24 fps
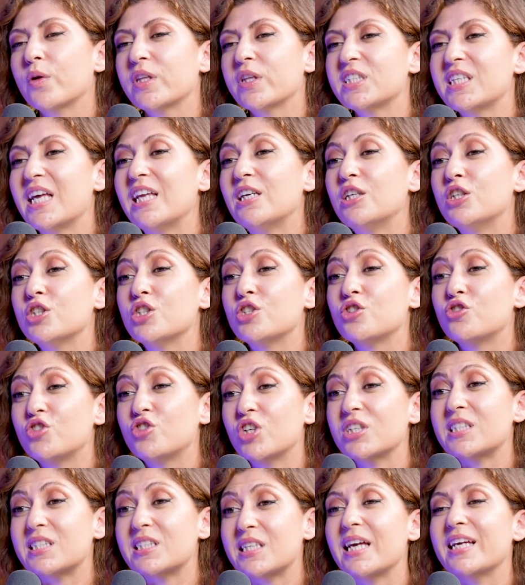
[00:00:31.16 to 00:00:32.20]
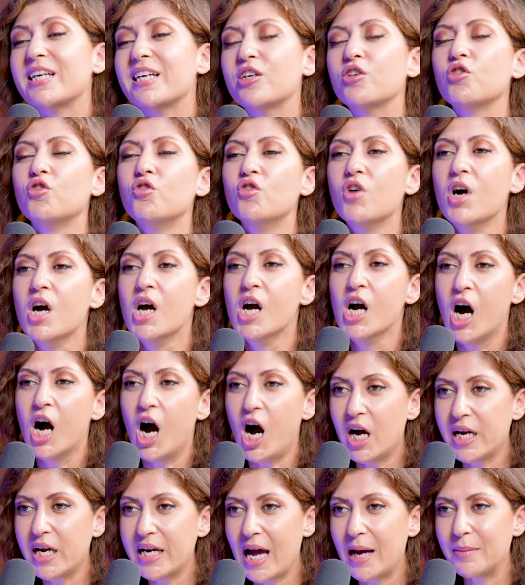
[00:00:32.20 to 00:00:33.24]
with sellers just like you
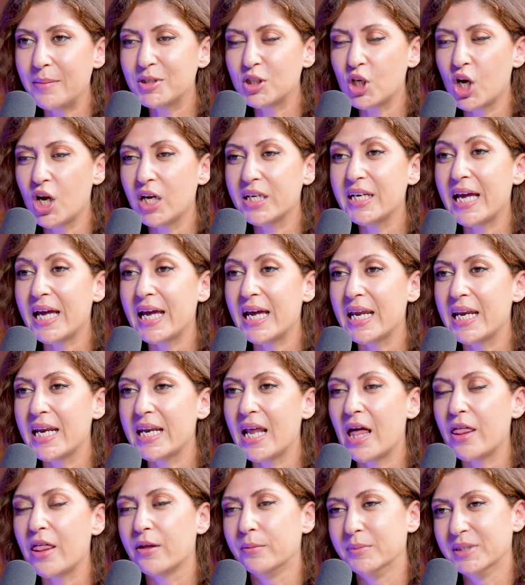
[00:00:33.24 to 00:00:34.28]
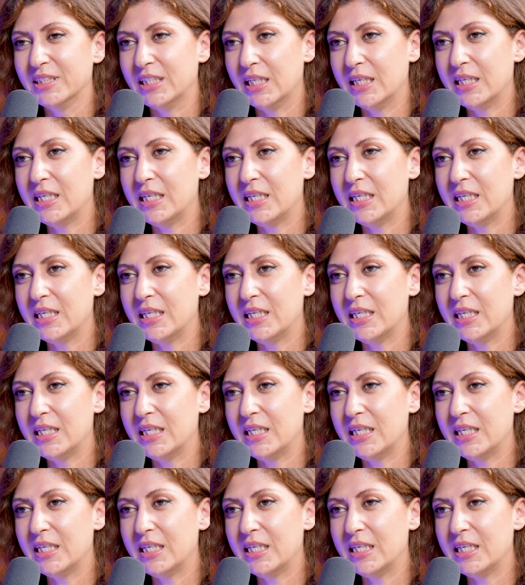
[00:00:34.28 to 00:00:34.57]
on Amazon in the Middle